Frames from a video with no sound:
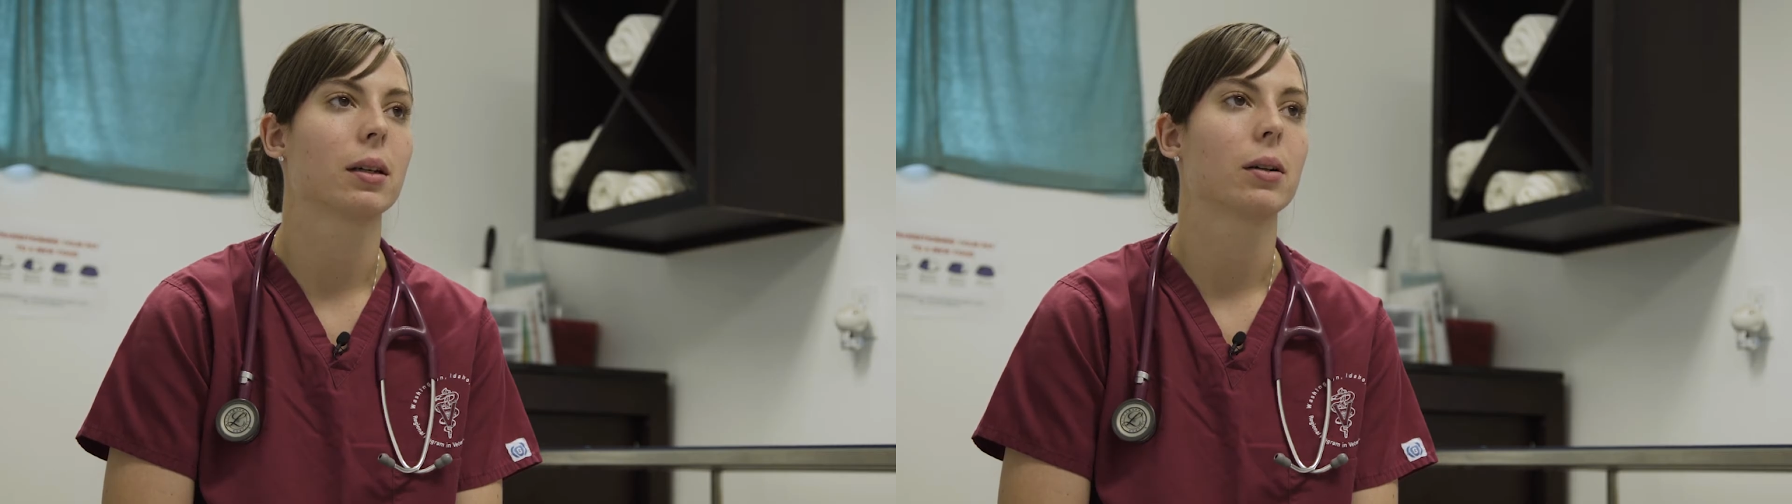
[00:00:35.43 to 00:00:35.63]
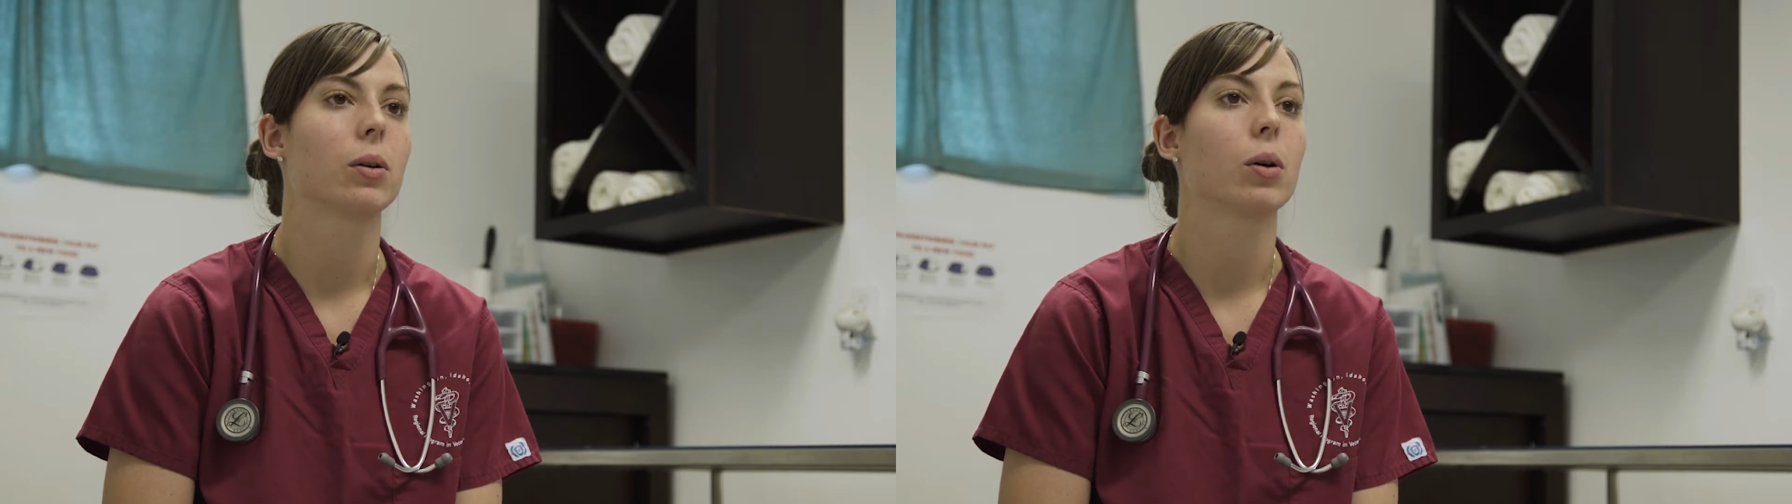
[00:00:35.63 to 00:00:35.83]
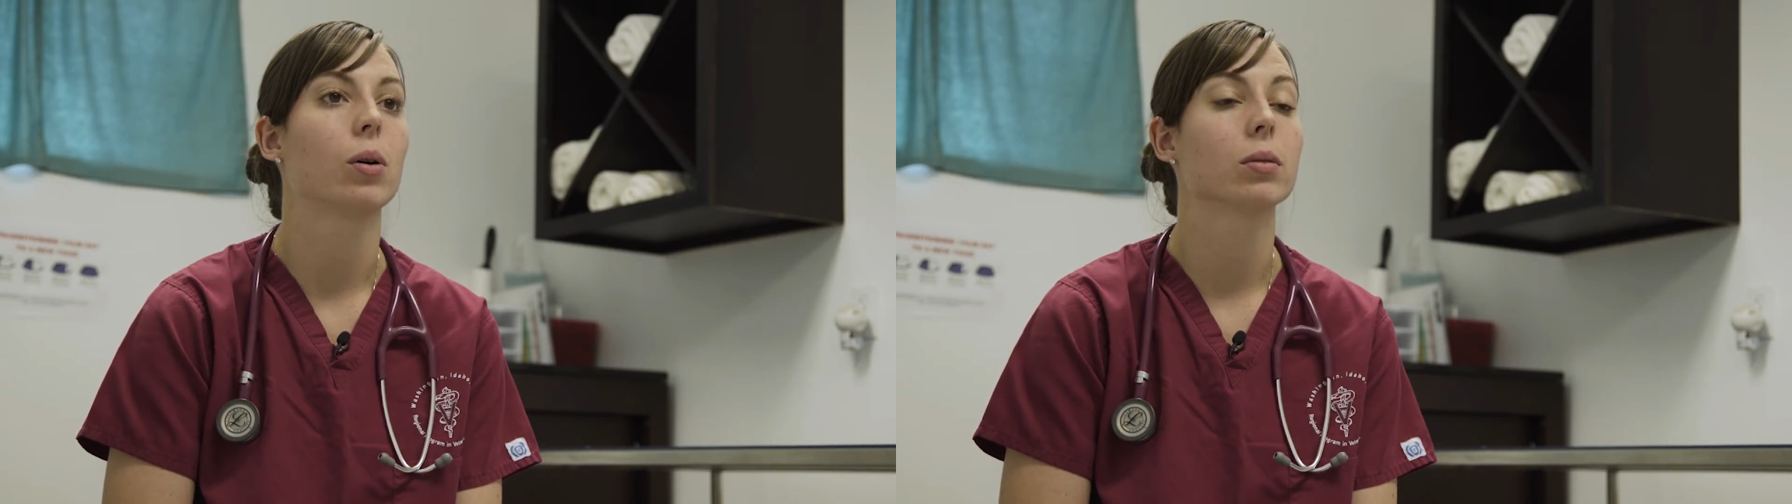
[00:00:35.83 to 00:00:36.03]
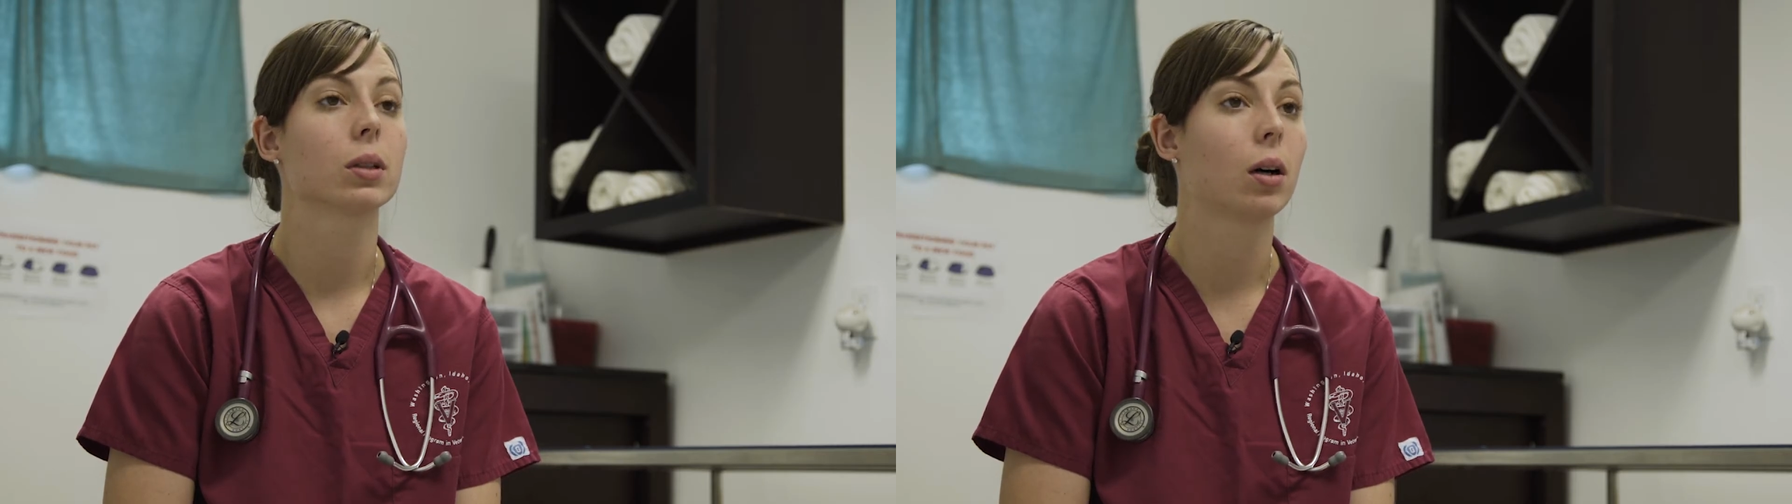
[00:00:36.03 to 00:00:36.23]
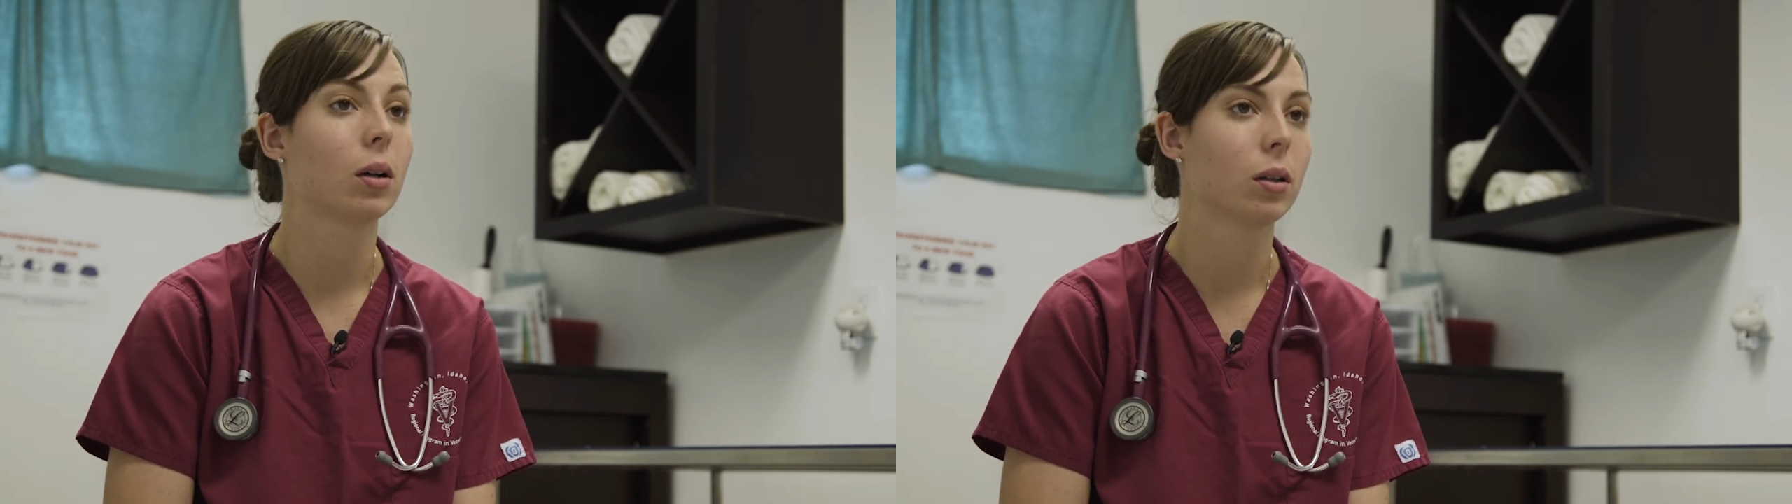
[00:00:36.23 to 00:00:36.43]
you know, go
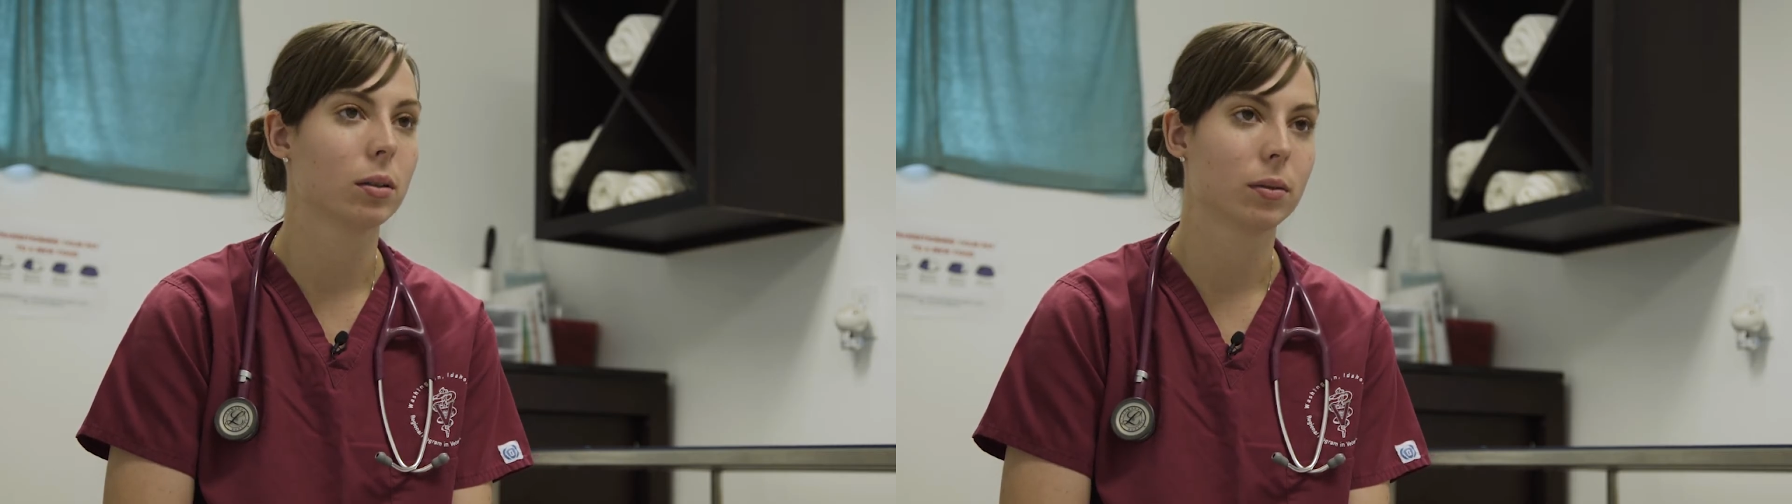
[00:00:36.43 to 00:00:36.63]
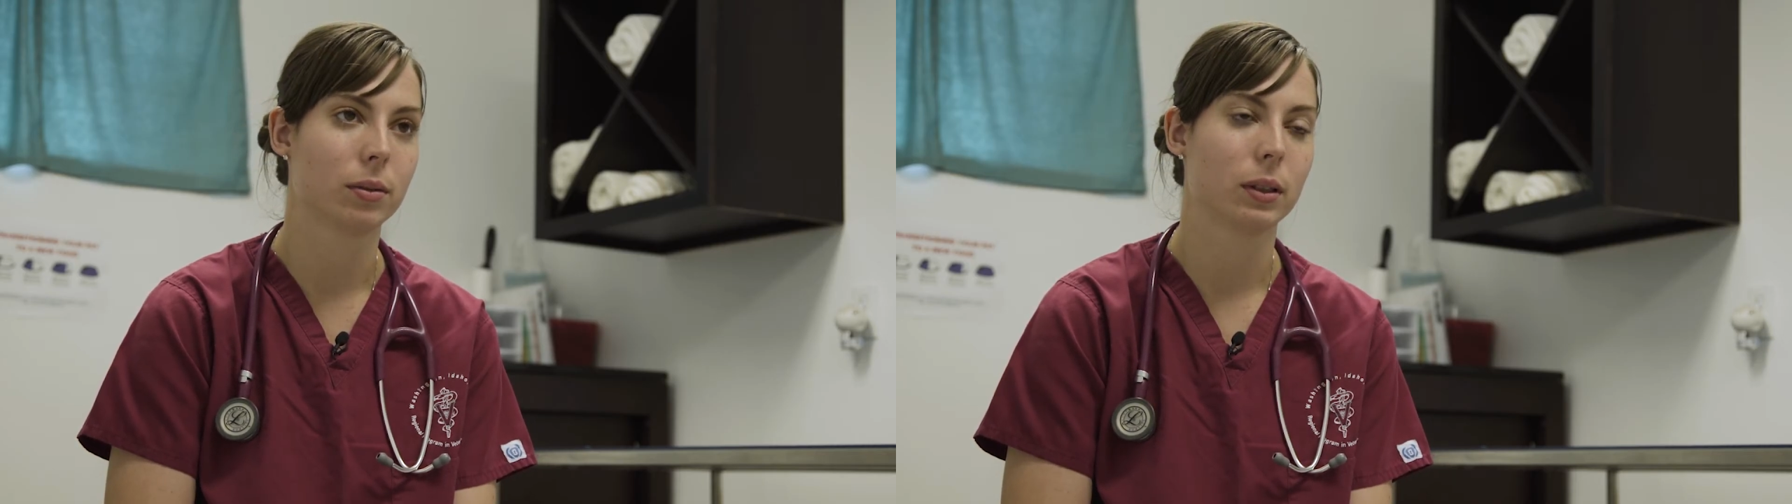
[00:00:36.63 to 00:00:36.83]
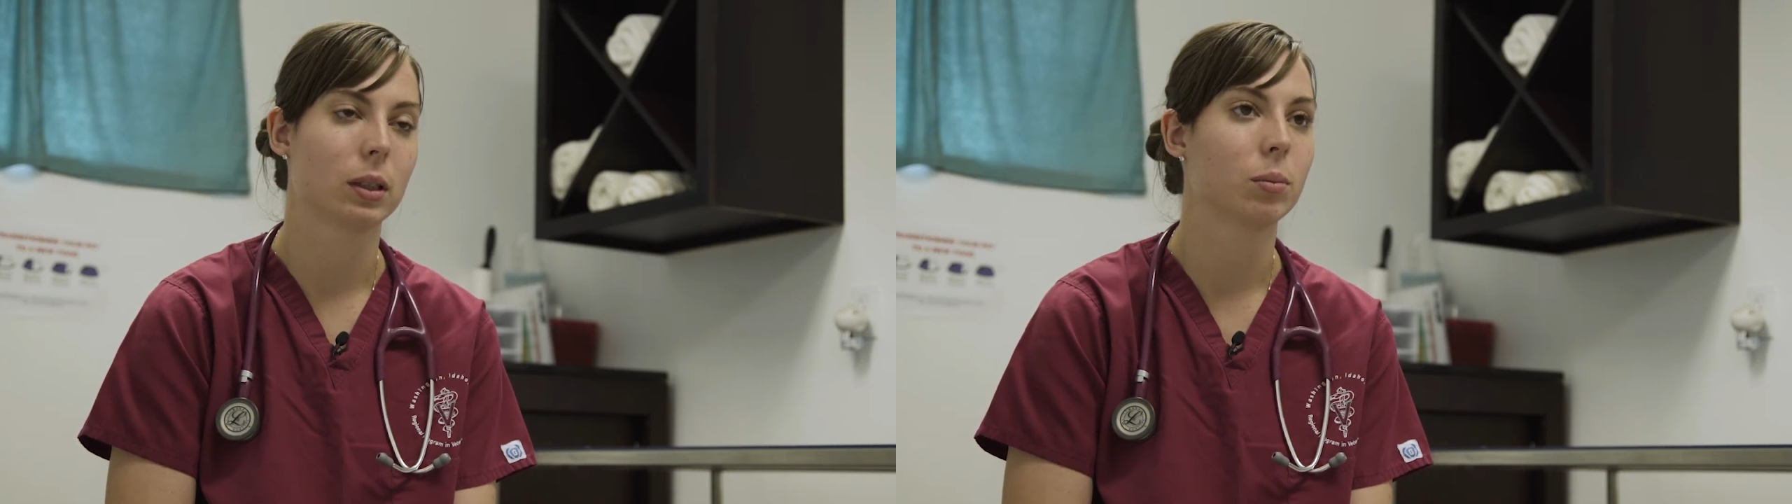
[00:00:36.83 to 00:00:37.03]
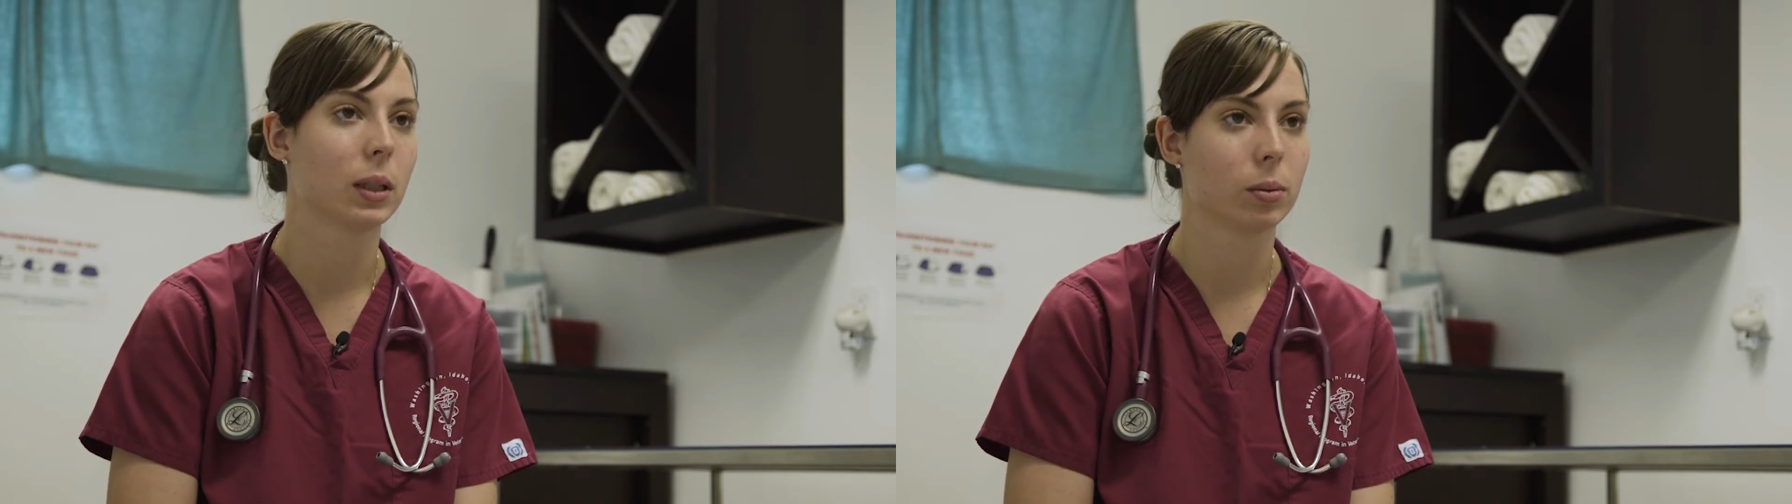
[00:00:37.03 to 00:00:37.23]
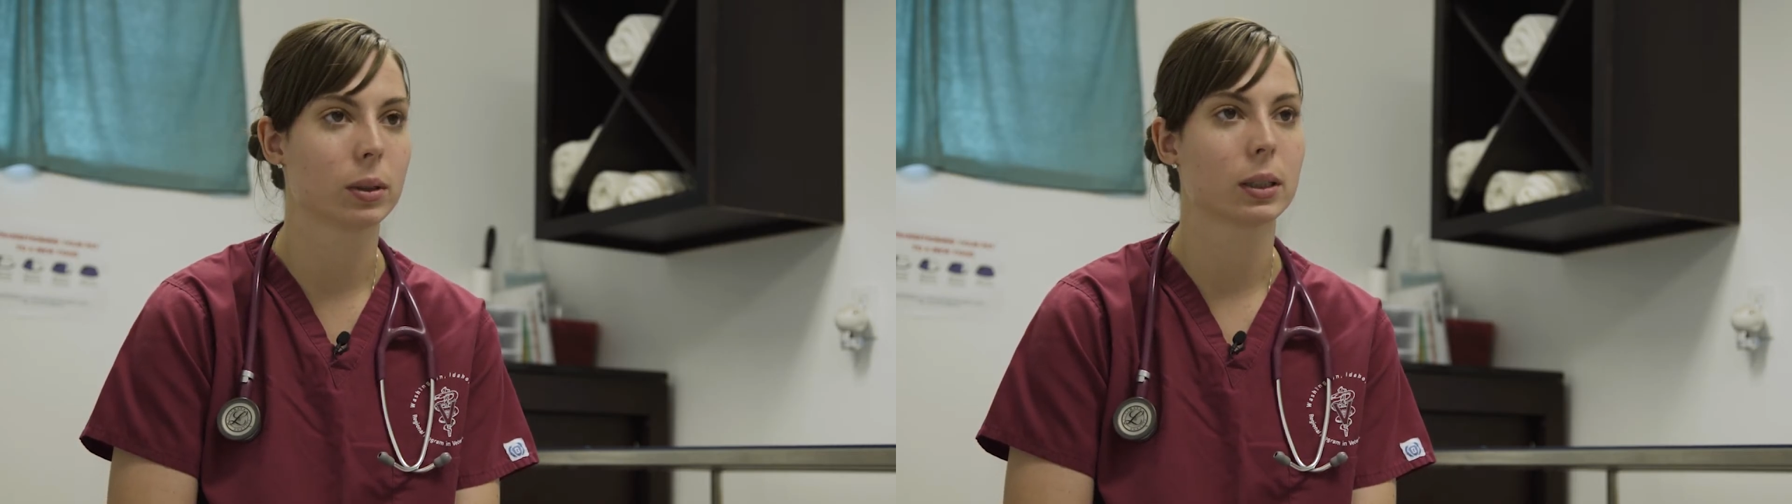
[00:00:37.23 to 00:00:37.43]
over all of, you know, blood